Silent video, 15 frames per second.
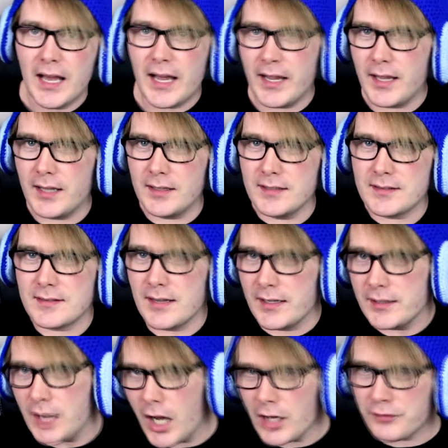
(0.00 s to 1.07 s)

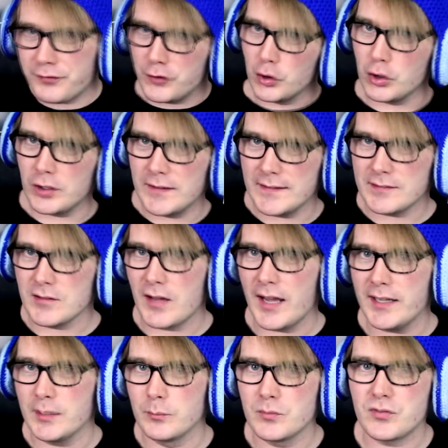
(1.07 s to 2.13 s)
I got a few little
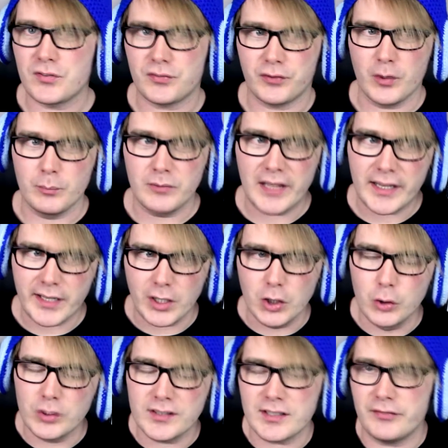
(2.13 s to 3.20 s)
items from like a
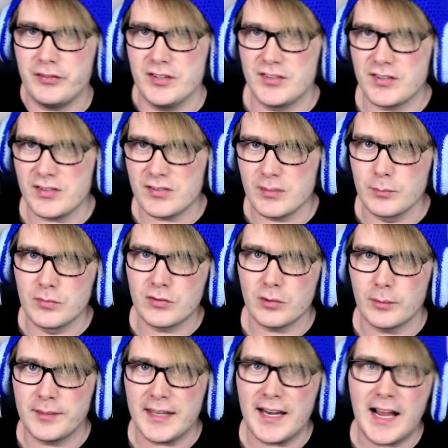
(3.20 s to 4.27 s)
load of different systems,
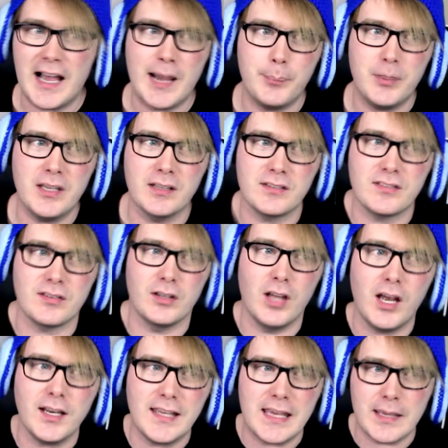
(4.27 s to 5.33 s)
so I'm kind of happy. It's a
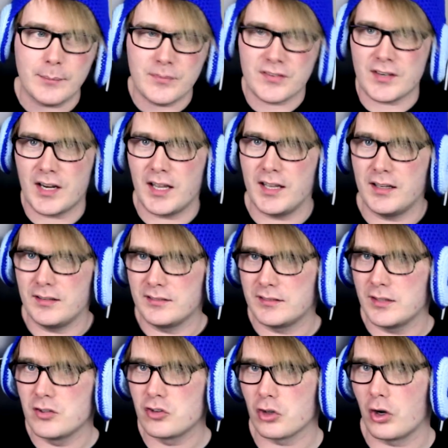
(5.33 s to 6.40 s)
lot of games that I
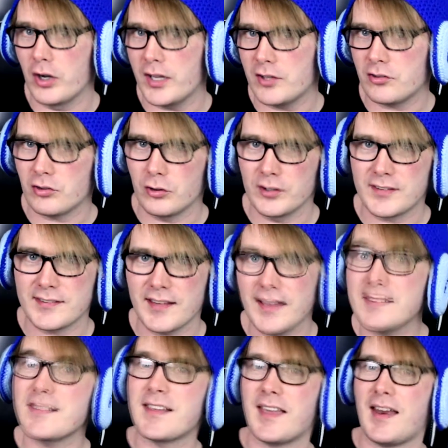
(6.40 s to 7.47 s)
enjoy, so it's
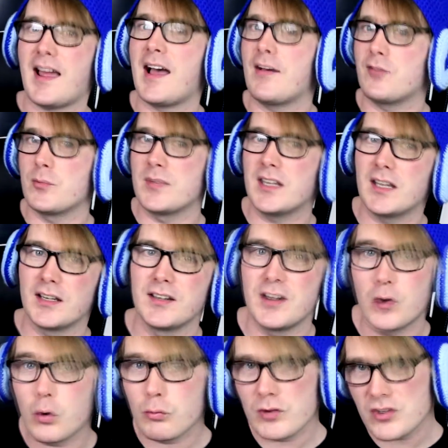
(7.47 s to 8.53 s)
nice to kind of have them again in
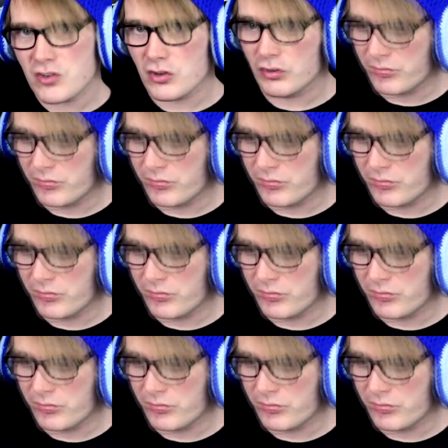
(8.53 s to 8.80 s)
their original